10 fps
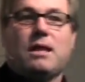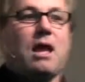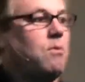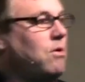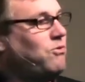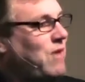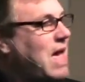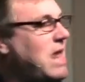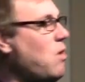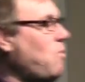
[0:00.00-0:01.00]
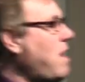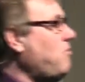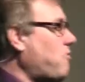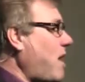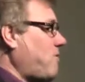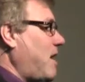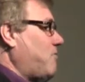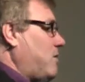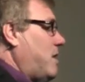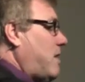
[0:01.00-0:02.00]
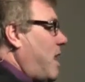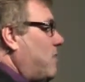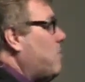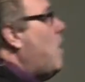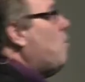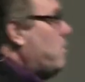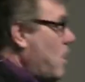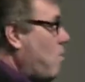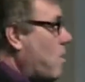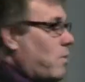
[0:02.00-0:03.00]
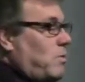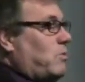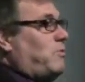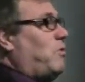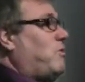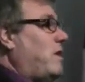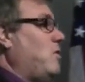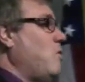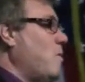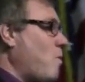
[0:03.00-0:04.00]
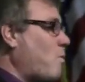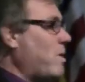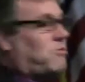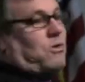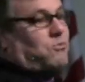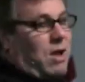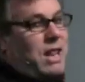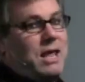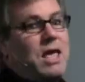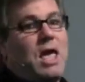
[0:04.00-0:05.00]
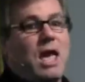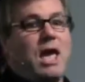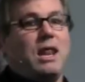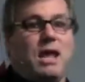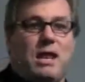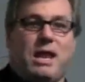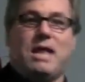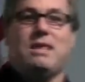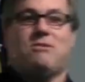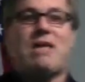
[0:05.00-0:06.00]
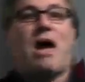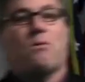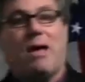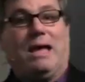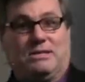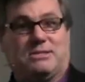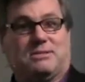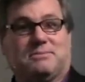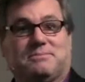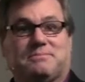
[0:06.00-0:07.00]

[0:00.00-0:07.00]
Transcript: Now, it works fine on racetracks to have slick tires with no water. What's the first thing to do when it starts raining in, in an Indy style race?